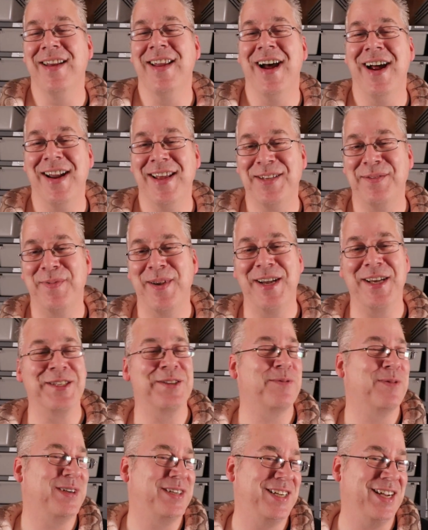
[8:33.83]
not as big as
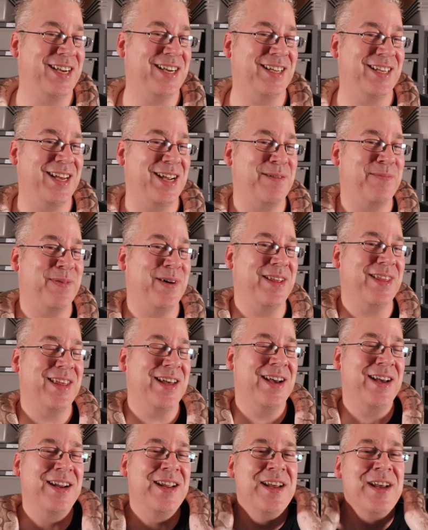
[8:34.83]
a reticulated
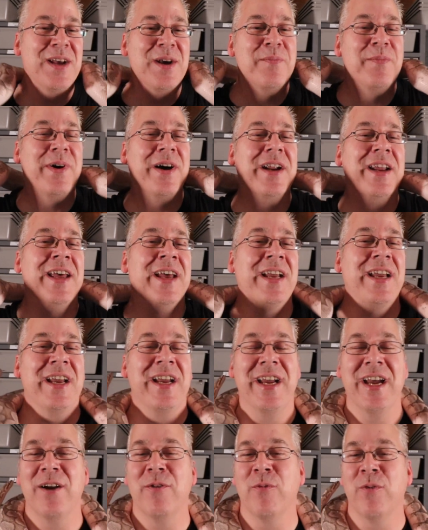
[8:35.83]
python but it can
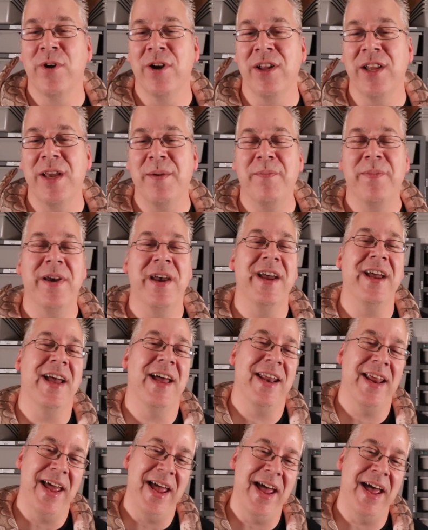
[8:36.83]
get really big
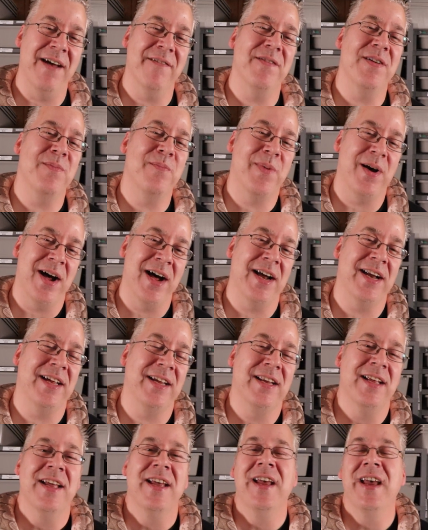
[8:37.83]
and heavy
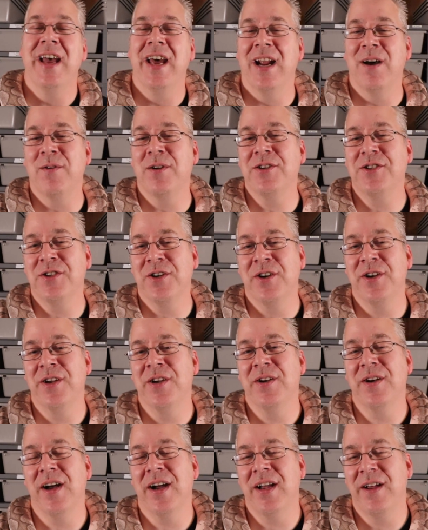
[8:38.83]
bodied and I want to show
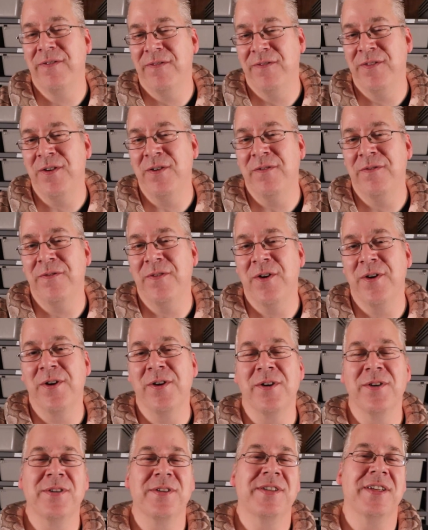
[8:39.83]
you a few
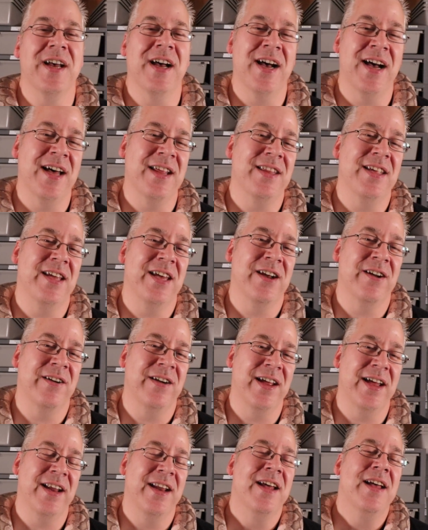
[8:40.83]
photos on the
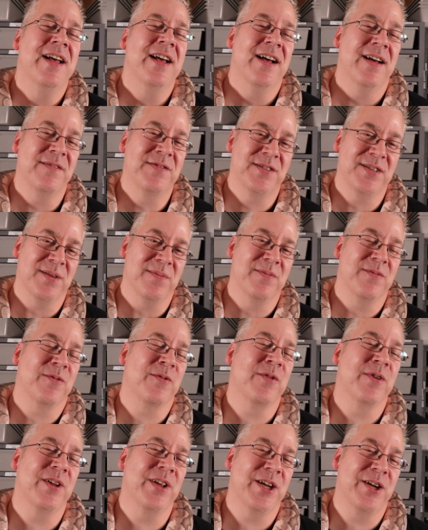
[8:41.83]
internet of some
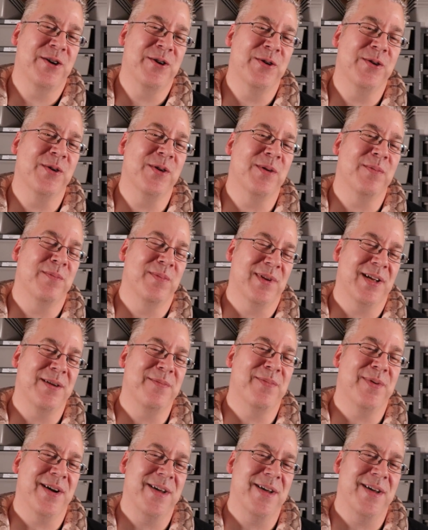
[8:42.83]
really cool blood